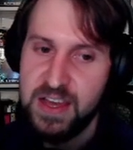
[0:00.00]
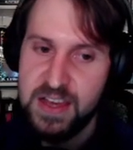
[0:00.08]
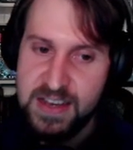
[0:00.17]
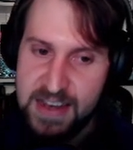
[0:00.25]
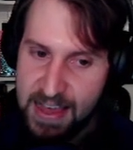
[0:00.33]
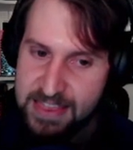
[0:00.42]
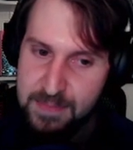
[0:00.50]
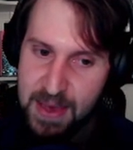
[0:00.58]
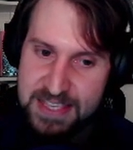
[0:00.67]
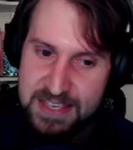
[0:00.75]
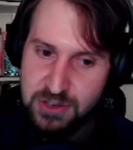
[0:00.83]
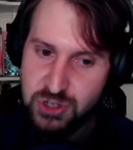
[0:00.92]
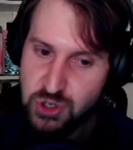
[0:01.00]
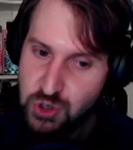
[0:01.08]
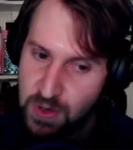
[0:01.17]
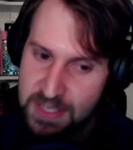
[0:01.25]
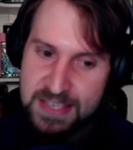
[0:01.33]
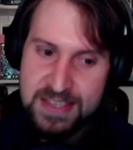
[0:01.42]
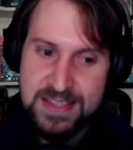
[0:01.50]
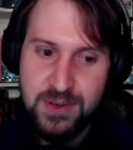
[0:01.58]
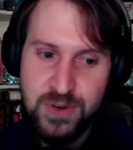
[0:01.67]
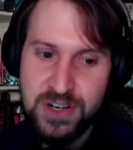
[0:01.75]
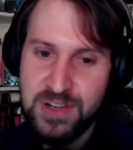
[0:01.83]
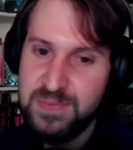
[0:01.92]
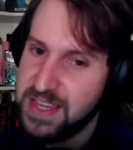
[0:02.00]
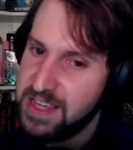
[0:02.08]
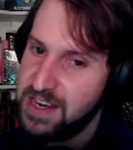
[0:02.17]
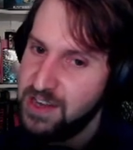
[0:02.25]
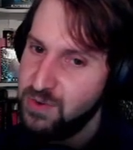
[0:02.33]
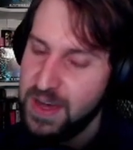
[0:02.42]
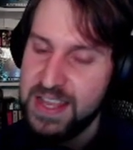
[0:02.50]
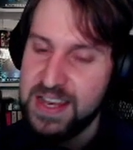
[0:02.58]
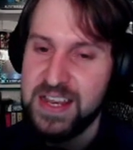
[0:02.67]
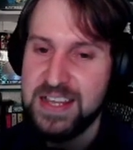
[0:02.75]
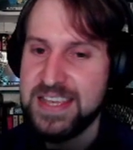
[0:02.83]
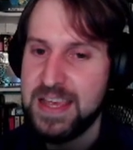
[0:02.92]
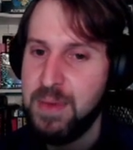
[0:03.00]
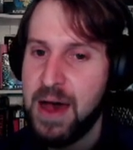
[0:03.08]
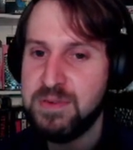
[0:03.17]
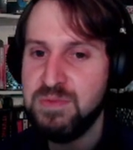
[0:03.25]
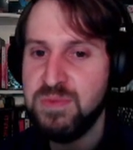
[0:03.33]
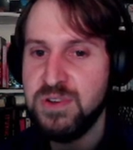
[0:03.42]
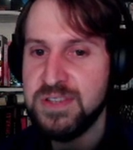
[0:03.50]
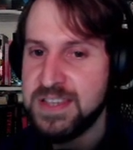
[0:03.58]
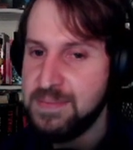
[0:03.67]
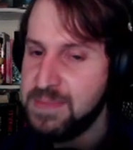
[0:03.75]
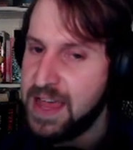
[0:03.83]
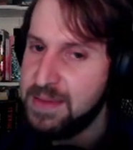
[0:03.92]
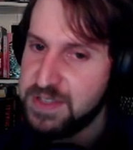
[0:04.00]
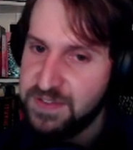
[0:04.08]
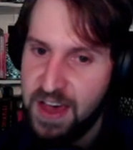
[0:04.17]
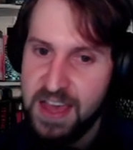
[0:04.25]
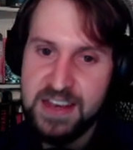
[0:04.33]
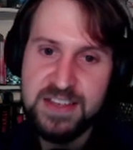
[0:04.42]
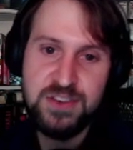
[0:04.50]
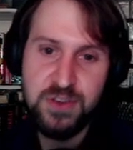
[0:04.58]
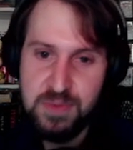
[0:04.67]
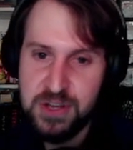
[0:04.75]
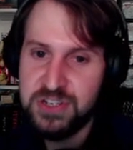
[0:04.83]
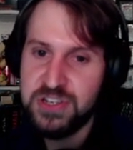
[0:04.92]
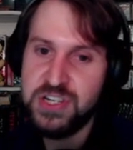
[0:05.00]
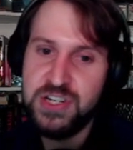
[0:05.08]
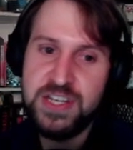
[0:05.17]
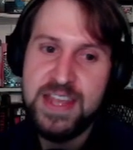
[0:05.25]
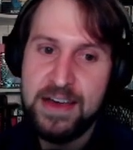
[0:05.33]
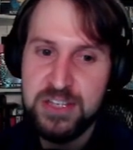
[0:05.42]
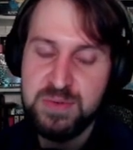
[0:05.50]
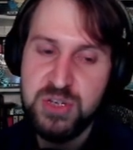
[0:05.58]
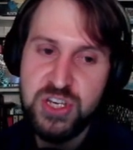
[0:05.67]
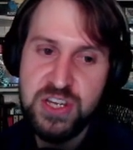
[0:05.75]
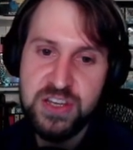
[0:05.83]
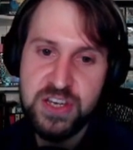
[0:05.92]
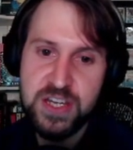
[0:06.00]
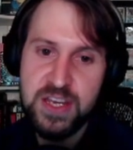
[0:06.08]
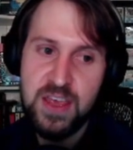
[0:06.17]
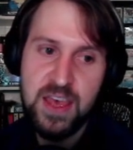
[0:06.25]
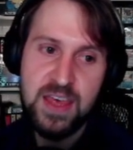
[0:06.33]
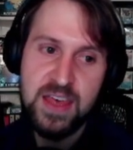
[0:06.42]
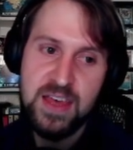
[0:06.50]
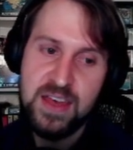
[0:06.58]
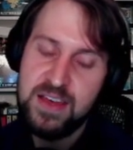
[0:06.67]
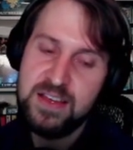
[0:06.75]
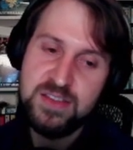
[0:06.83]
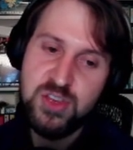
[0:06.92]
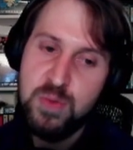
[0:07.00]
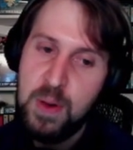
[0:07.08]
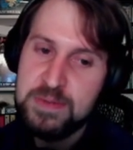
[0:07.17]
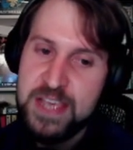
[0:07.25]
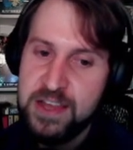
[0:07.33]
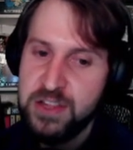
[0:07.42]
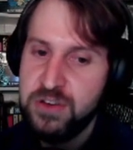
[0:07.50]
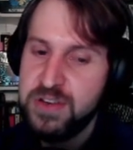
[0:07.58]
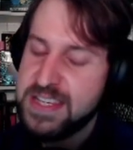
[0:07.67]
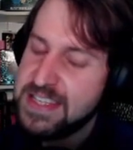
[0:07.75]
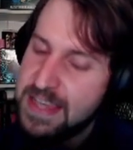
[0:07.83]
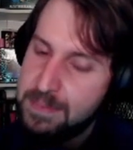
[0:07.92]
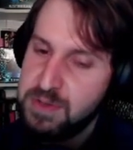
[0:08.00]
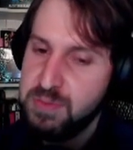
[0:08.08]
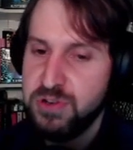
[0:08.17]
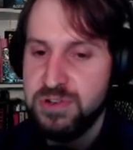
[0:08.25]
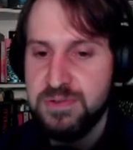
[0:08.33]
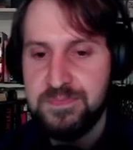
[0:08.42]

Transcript: Not the best choices in the world, but you know what? Suboptimal is sometimes fine. So Computer Search good, Dowsing Machine good, Scoop Up Cyclone acceptable.